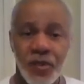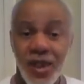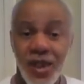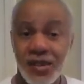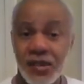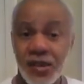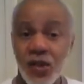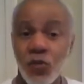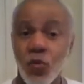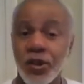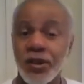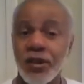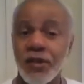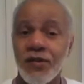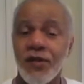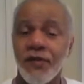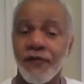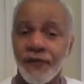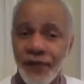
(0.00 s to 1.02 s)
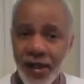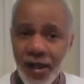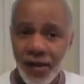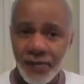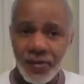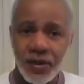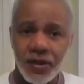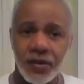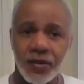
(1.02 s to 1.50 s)
Has someone in your
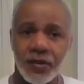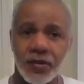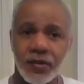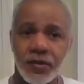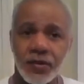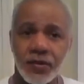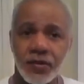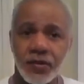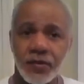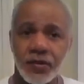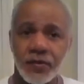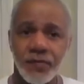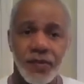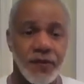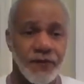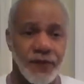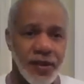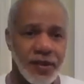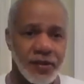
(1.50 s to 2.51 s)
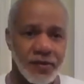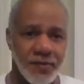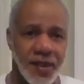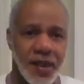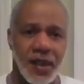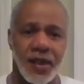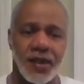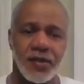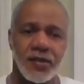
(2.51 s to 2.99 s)
family been
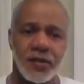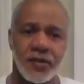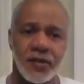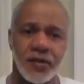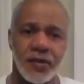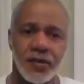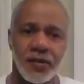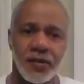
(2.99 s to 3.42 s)
victimized?